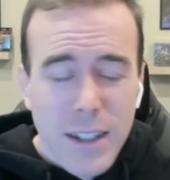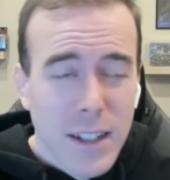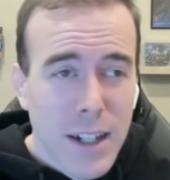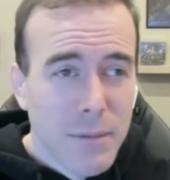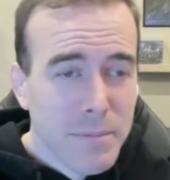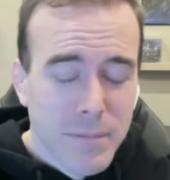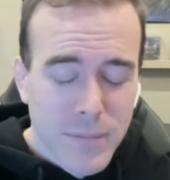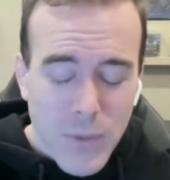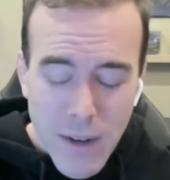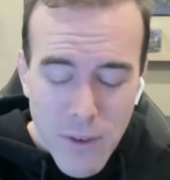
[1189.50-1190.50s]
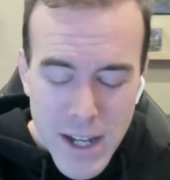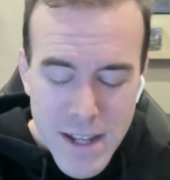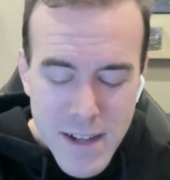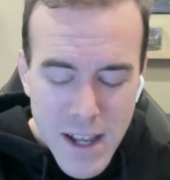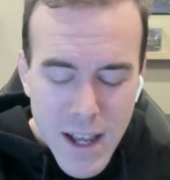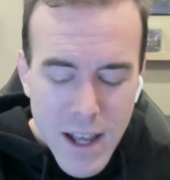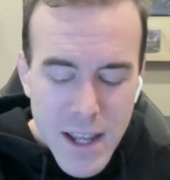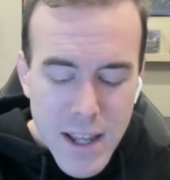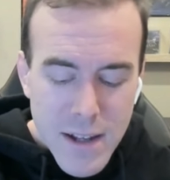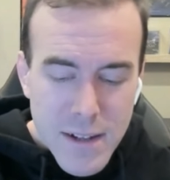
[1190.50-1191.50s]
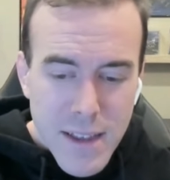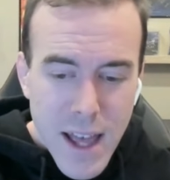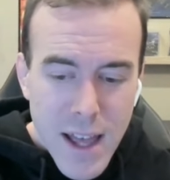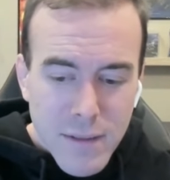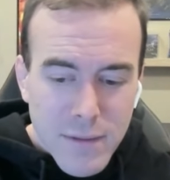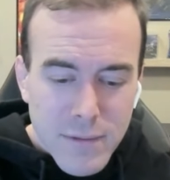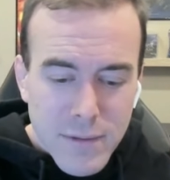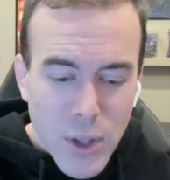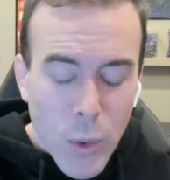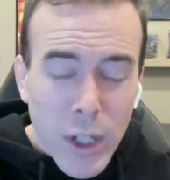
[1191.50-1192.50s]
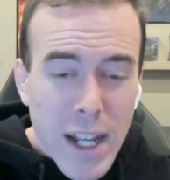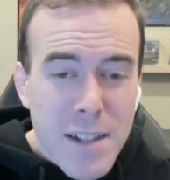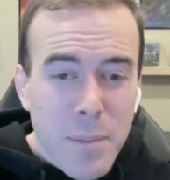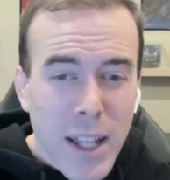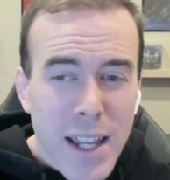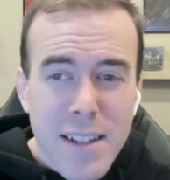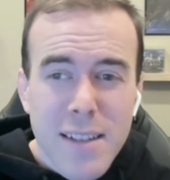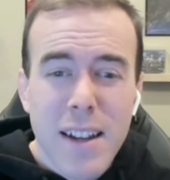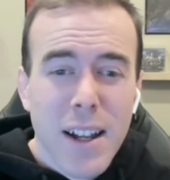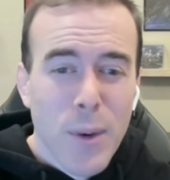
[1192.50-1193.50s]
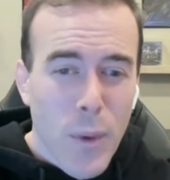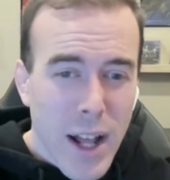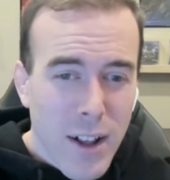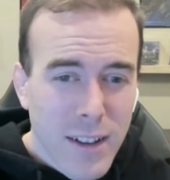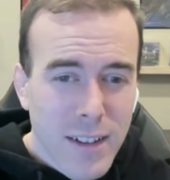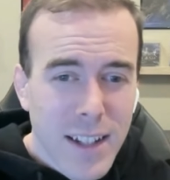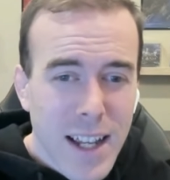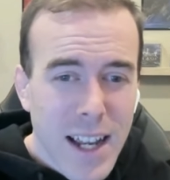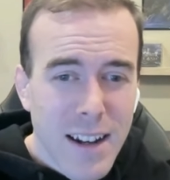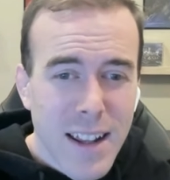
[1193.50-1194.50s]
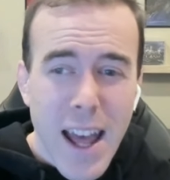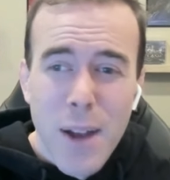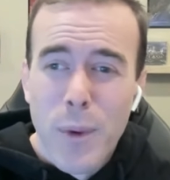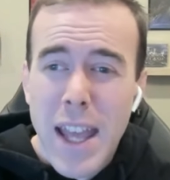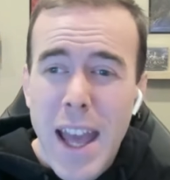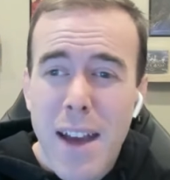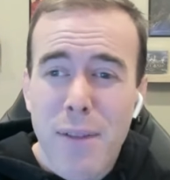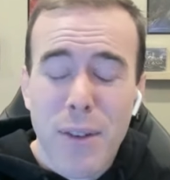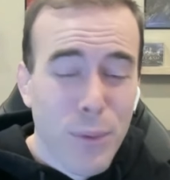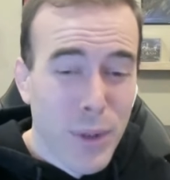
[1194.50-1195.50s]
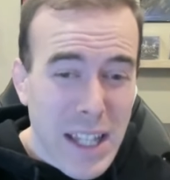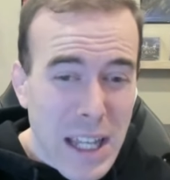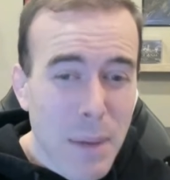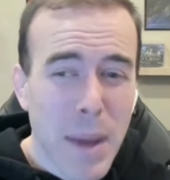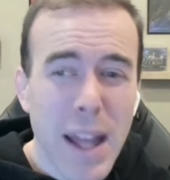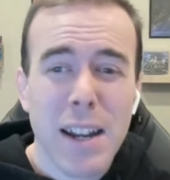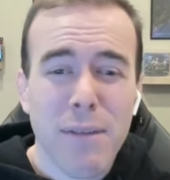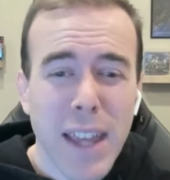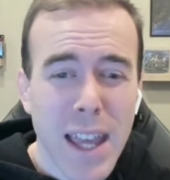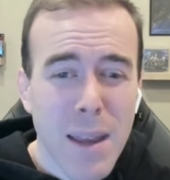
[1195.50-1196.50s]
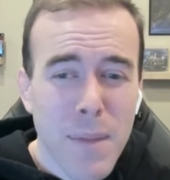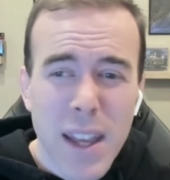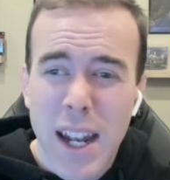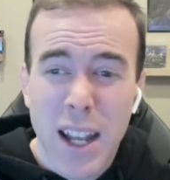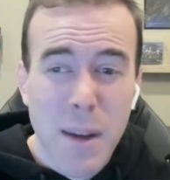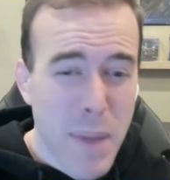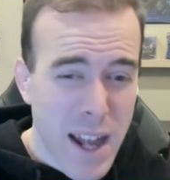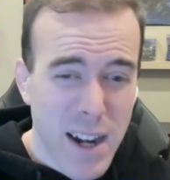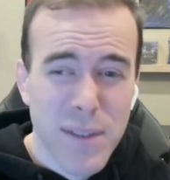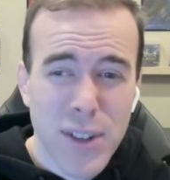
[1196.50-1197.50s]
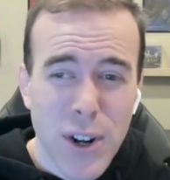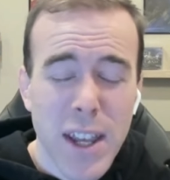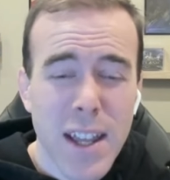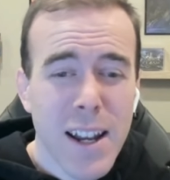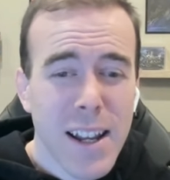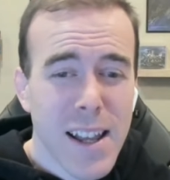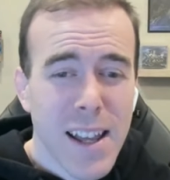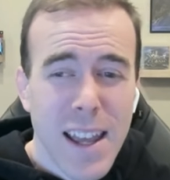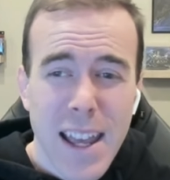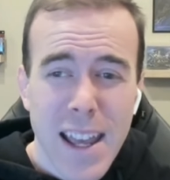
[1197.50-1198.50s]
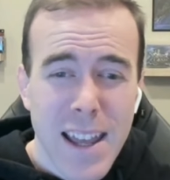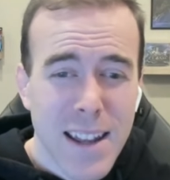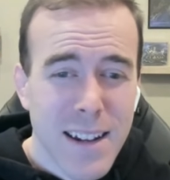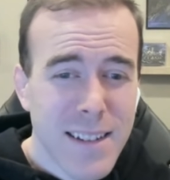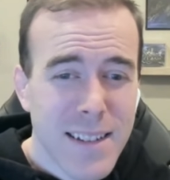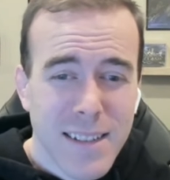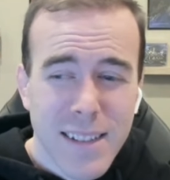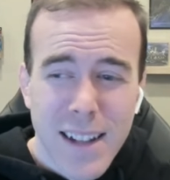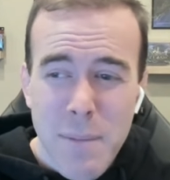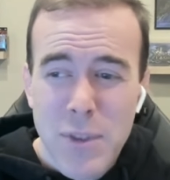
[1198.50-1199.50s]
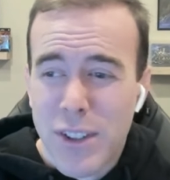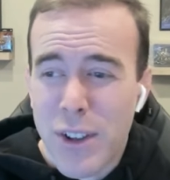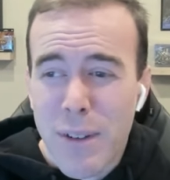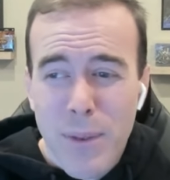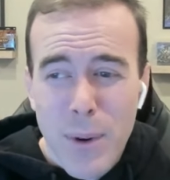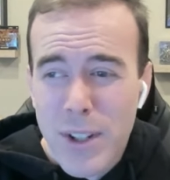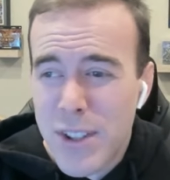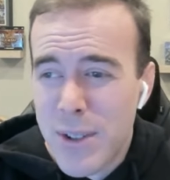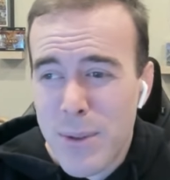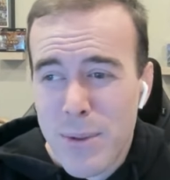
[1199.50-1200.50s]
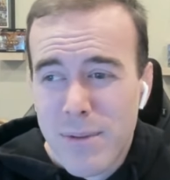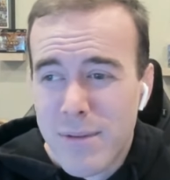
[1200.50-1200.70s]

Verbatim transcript: you know whatever it is, is that the organized play is done well, and that we have a really competitive game and a competitive circuit. And I'm just looking forward to